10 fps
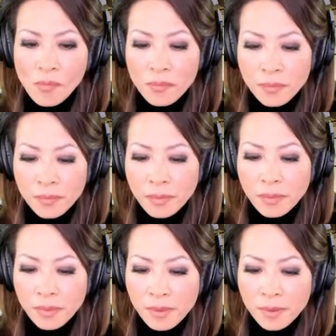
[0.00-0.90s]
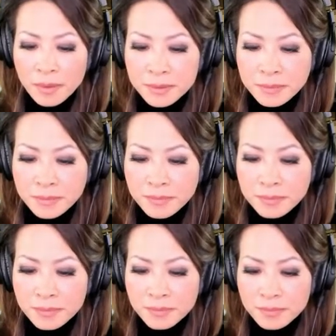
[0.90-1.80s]

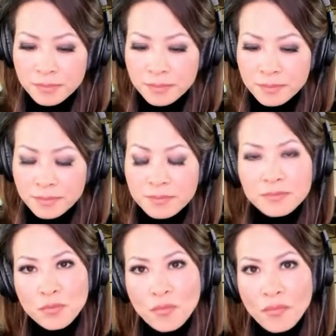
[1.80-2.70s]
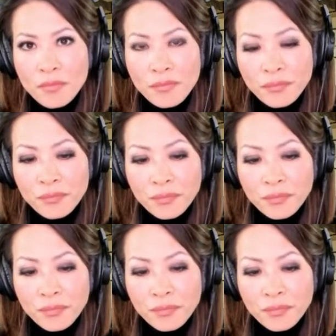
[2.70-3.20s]
The person shown says nothing.